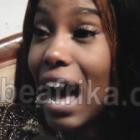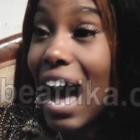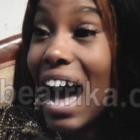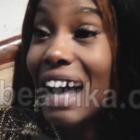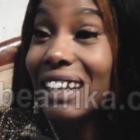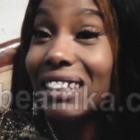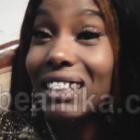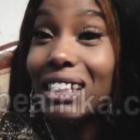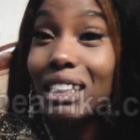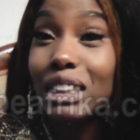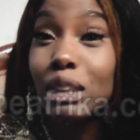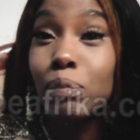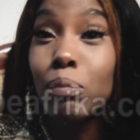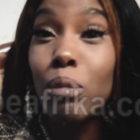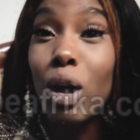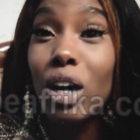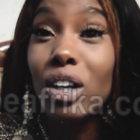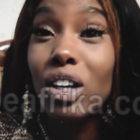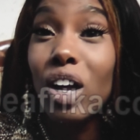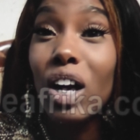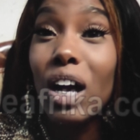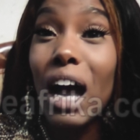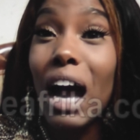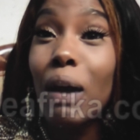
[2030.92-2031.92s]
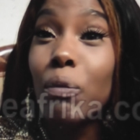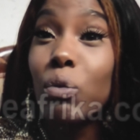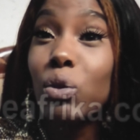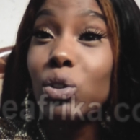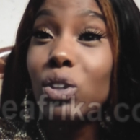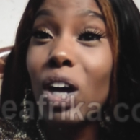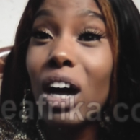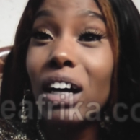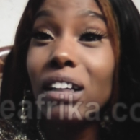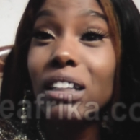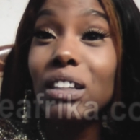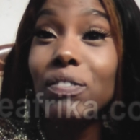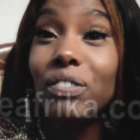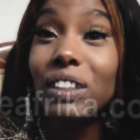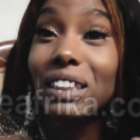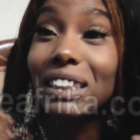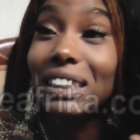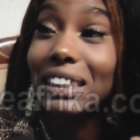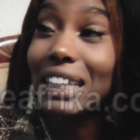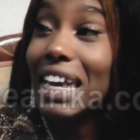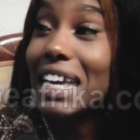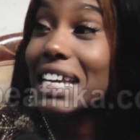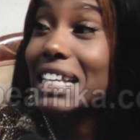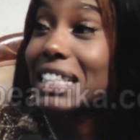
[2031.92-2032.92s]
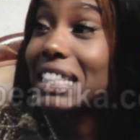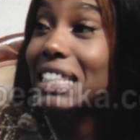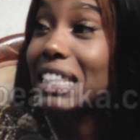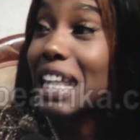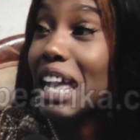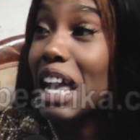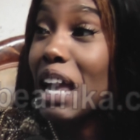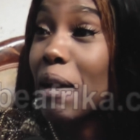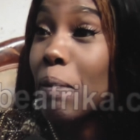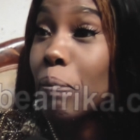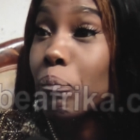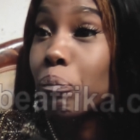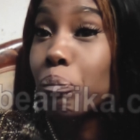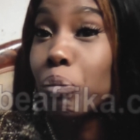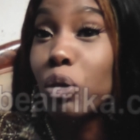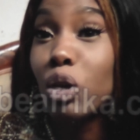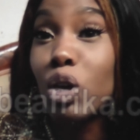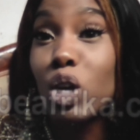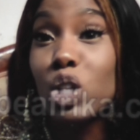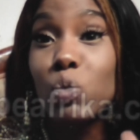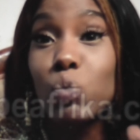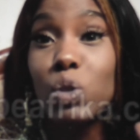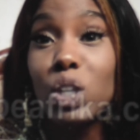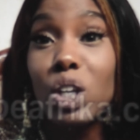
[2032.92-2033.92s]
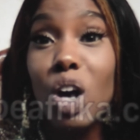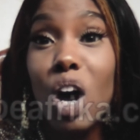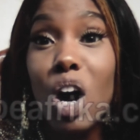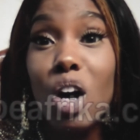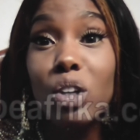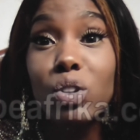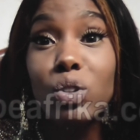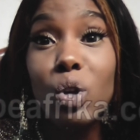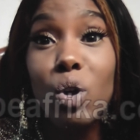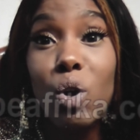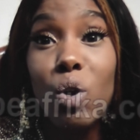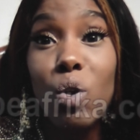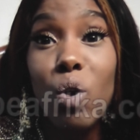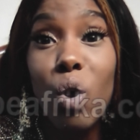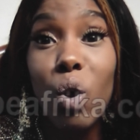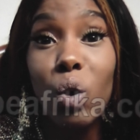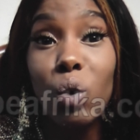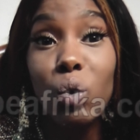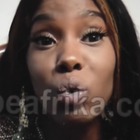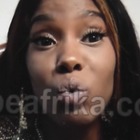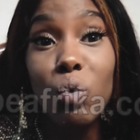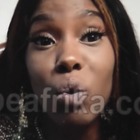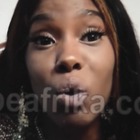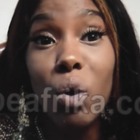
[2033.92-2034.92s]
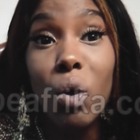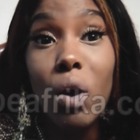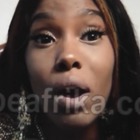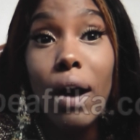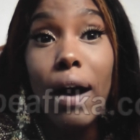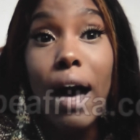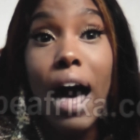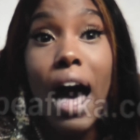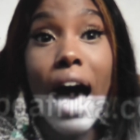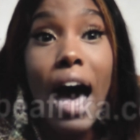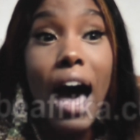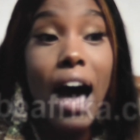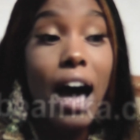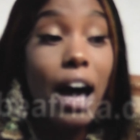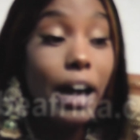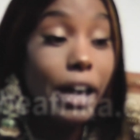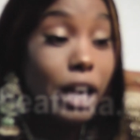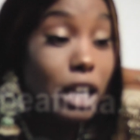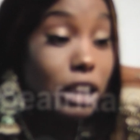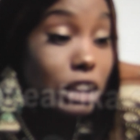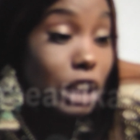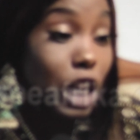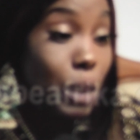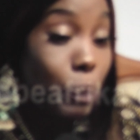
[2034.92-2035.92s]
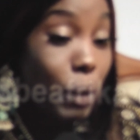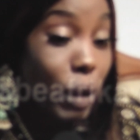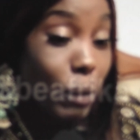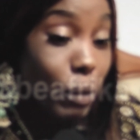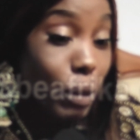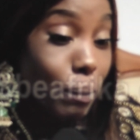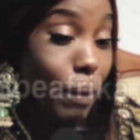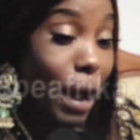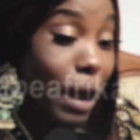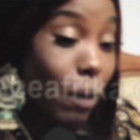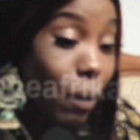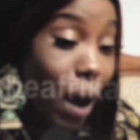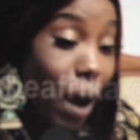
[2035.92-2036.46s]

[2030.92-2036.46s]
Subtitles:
And this monarch, I will not even say his name because we all know Oluo. He's sleeping with my